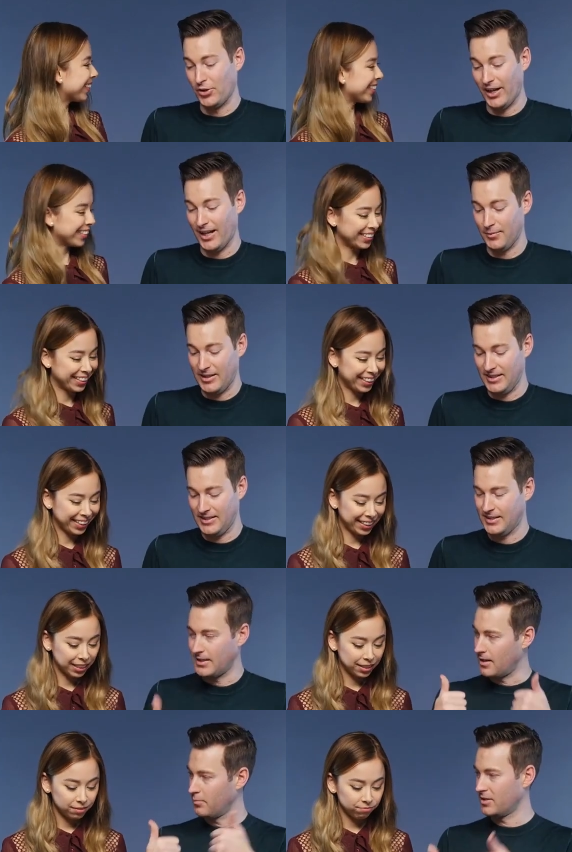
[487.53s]

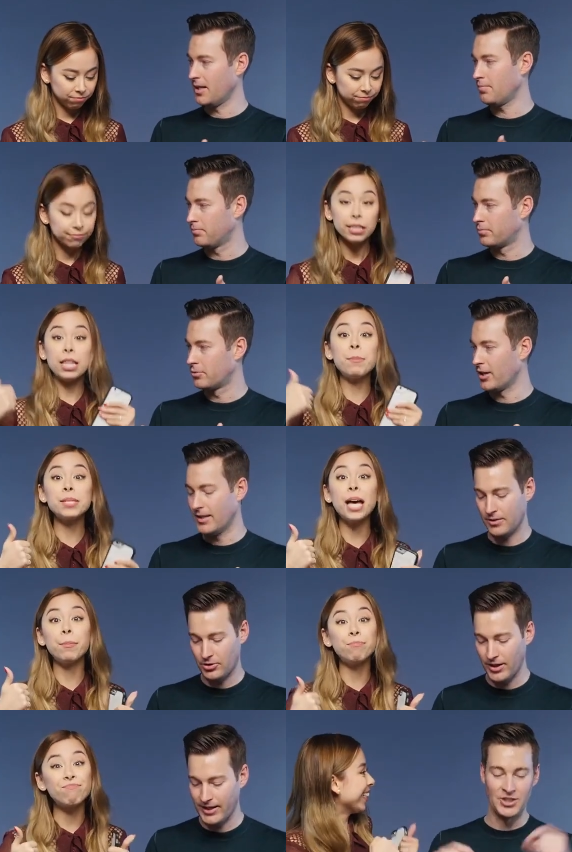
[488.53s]
Speaker 1: Unanimous thumbs up. Thumbs great,
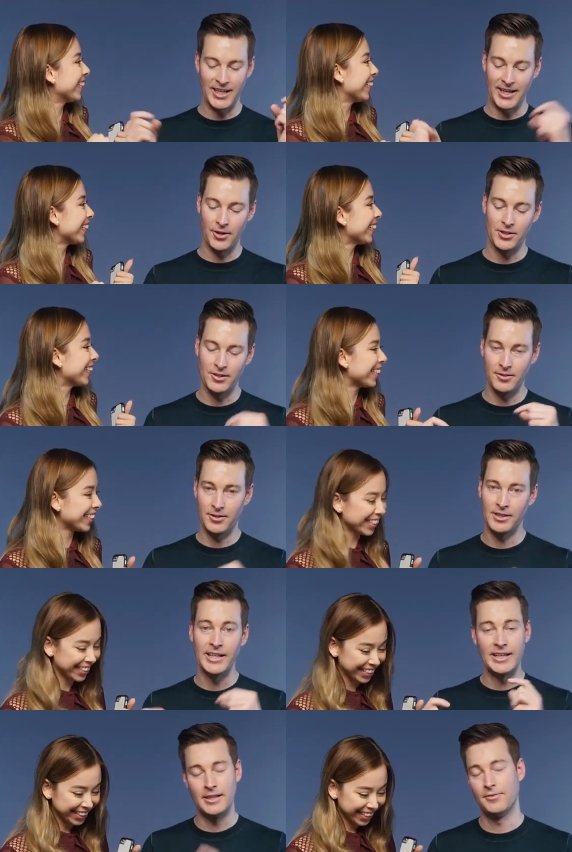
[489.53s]
up. Great. Check out the
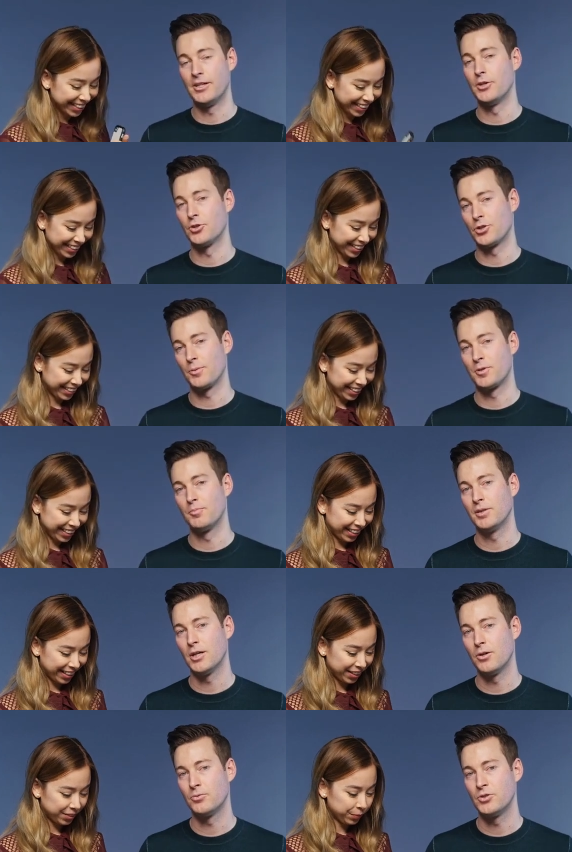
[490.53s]
link in the video description
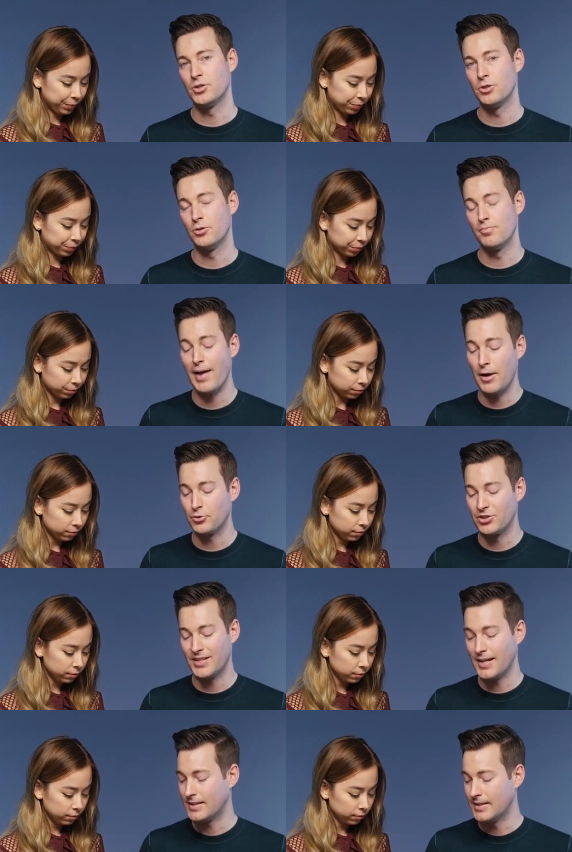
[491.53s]
below to
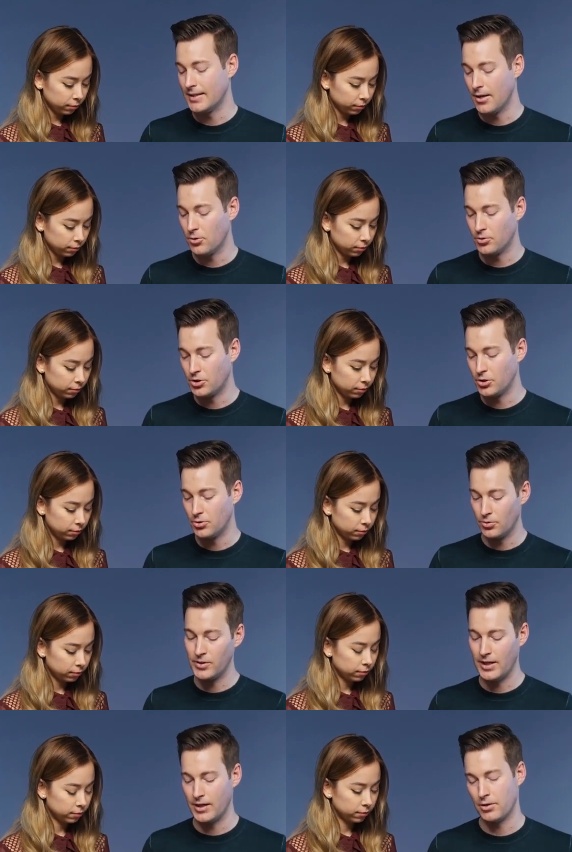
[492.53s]
mous.co to
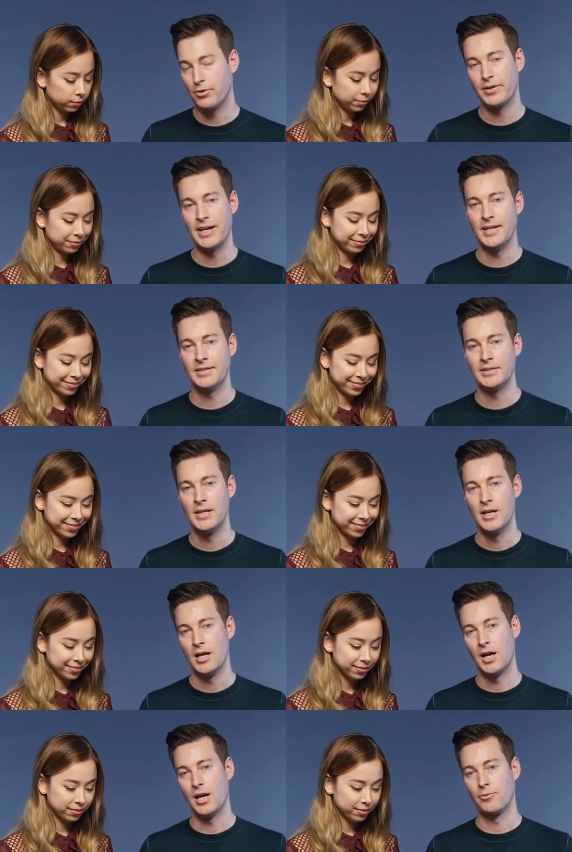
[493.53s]
get your own case.
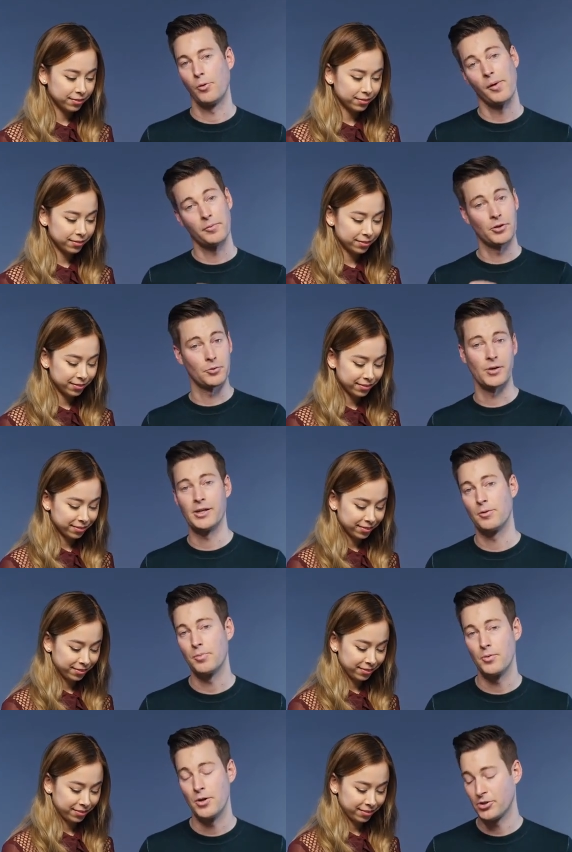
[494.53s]
Uh, remember, they're running
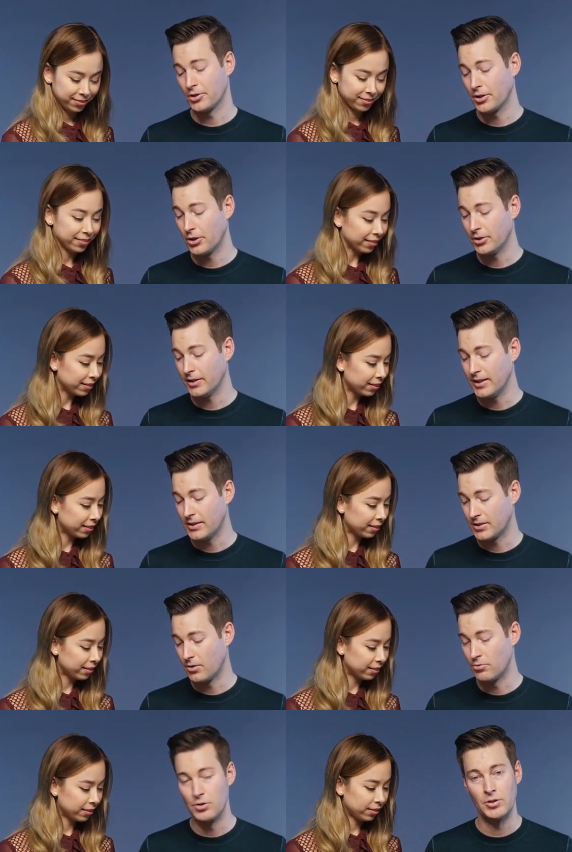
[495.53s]
a promotion currently,
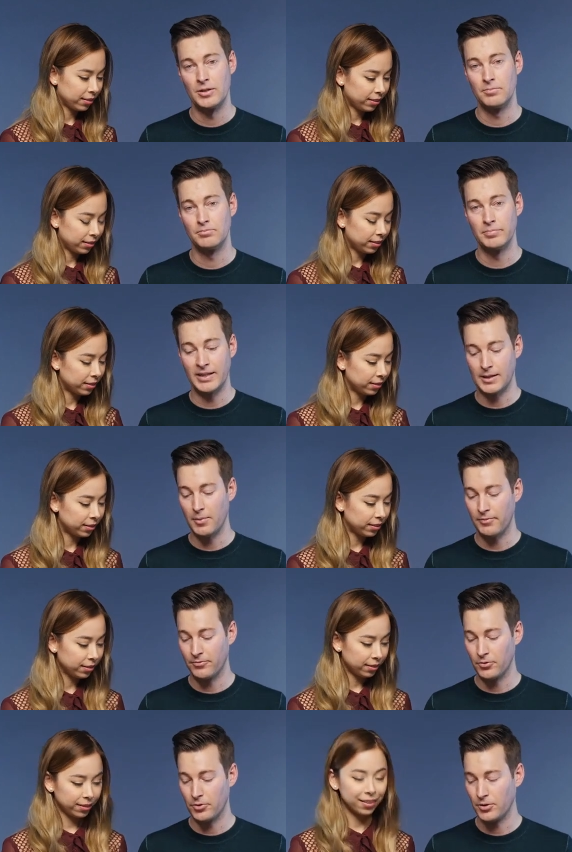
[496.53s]
so you can pick them up
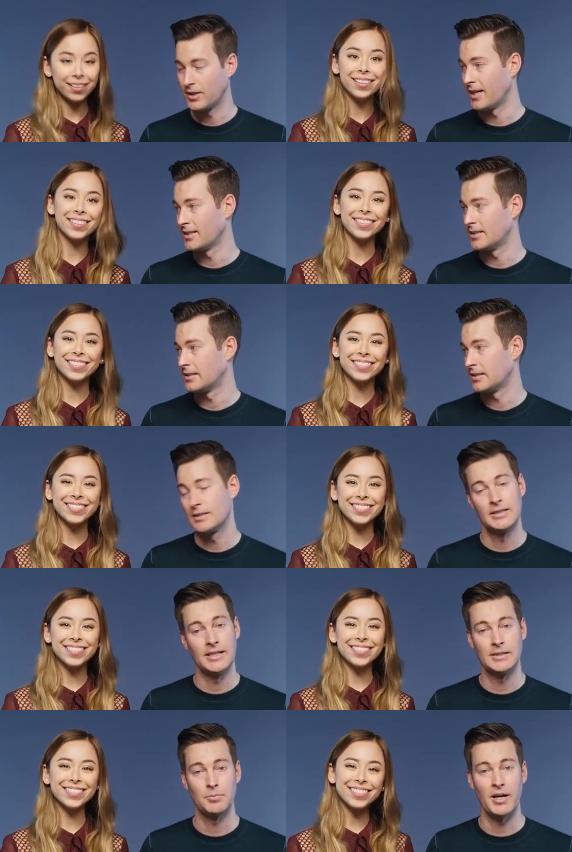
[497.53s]
for a nice,
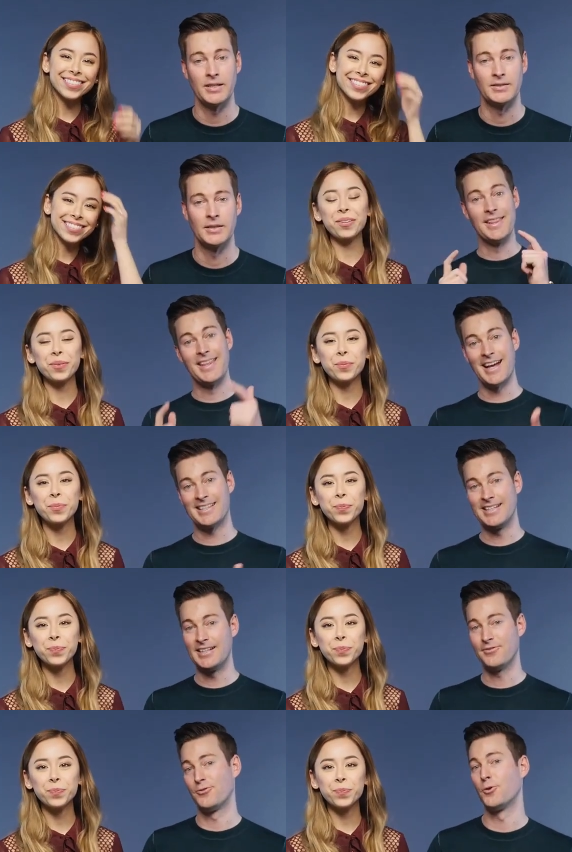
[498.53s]
nice price. That's
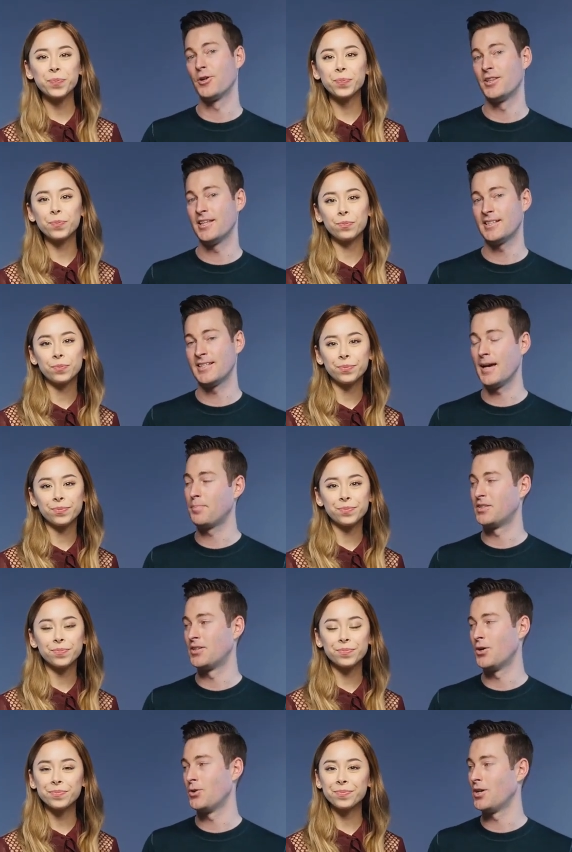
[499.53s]
it for this
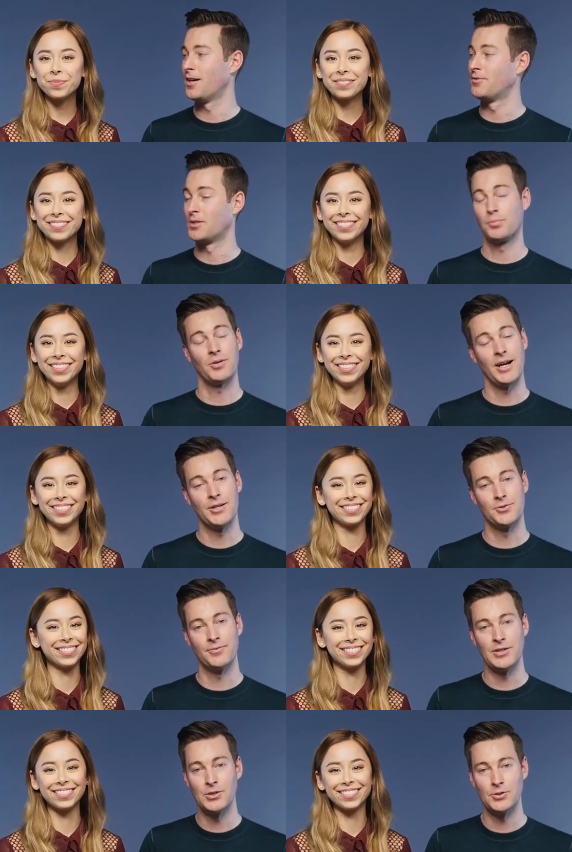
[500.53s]
episode of Surprise
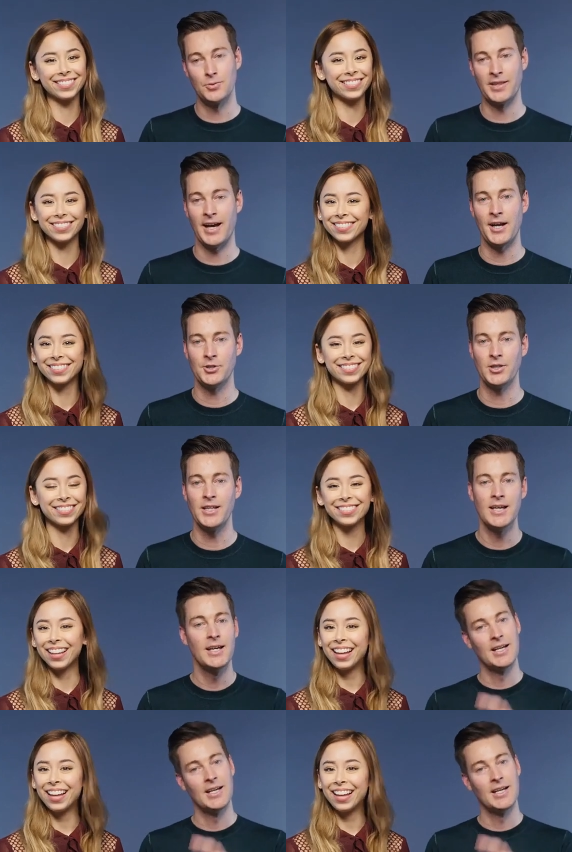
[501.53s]
Reviews with Ashley.